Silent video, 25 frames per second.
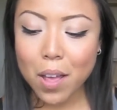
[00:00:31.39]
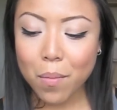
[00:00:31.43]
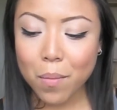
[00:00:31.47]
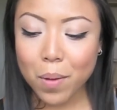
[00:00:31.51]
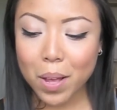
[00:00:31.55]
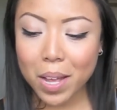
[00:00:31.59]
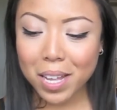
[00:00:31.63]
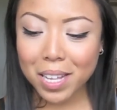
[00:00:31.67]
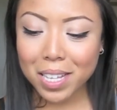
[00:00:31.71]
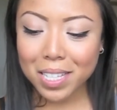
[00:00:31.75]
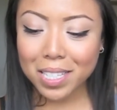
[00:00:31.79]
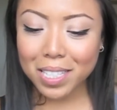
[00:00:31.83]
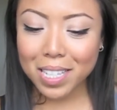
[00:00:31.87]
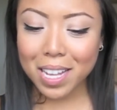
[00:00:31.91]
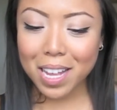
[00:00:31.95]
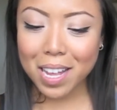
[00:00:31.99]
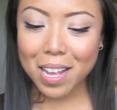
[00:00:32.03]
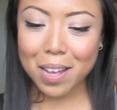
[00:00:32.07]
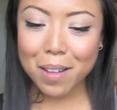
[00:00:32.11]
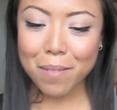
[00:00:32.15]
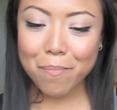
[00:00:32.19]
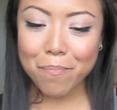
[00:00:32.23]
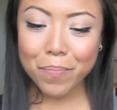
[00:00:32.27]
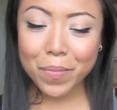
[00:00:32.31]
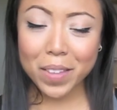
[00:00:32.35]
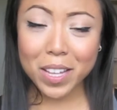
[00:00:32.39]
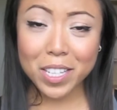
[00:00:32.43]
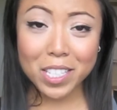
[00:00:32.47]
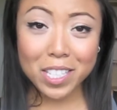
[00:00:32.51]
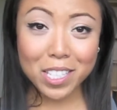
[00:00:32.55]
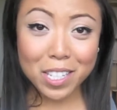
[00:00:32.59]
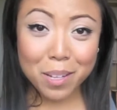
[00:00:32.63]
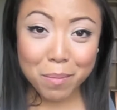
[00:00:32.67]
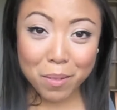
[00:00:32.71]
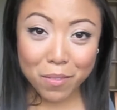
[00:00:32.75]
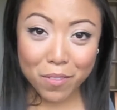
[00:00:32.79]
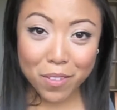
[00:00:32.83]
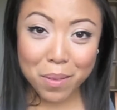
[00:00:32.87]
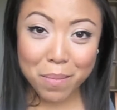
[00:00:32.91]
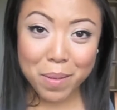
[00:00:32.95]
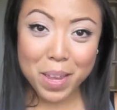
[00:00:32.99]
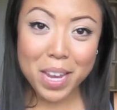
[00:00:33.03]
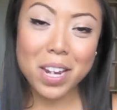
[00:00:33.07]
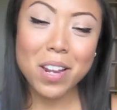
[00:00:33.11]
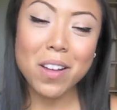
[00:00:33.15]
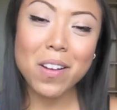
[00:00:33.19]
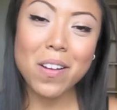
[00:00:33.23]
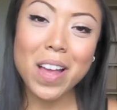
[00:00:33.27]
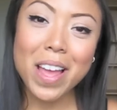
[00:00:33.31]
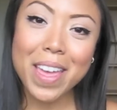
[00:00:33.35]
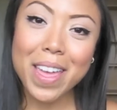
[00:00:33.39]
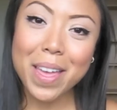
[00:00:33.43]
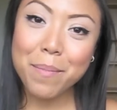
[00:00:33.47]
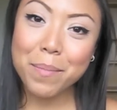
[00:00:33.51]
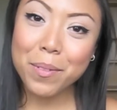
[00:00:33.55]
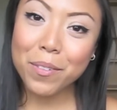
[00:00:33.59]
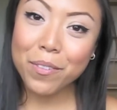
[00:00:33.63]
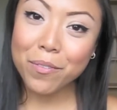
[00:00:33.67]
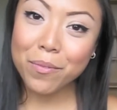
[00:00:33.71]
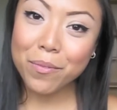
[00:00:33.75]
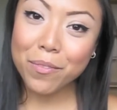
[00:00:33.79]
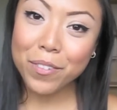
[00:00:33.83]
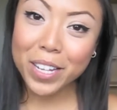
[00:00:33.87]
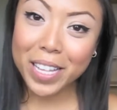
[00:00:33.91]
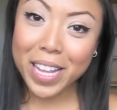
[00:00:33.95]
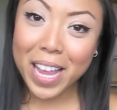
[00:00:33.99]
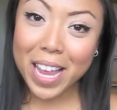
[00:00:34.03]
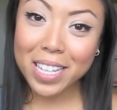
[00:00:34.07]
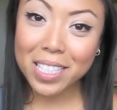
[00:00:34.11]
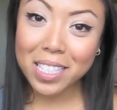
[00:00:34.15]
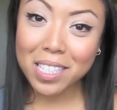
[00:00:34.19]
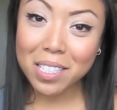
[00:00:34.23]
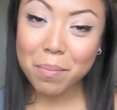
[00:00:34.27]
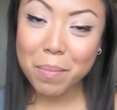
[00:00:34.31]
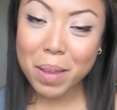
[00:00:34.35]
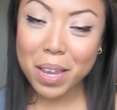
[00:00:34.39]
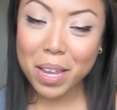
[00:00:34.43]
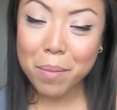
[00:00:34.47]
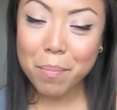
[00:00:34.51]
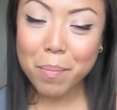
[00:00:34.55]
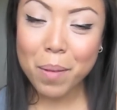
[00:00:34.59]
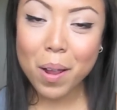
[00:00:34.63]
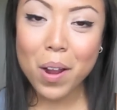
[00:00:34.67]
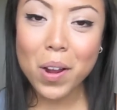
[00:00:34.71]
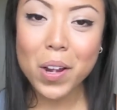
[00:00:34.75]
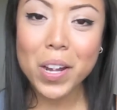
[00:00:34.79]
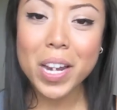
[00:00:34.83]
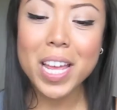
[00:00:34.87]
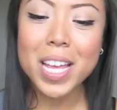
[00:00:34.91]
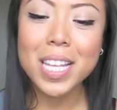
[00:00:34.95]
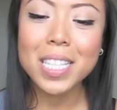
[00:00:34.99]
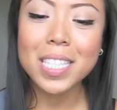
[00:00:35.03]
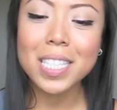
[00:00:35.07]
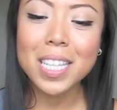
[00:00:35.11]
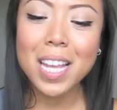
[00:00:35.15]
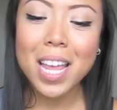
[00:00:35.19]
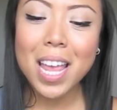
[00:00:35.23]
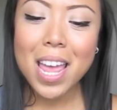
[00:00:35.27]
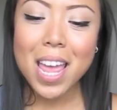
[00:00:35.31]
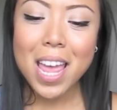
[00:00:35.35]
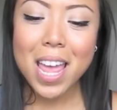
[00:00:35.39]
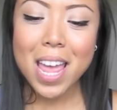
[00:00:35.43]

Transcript: was, as some of you may know, I am a freelance makeup artist,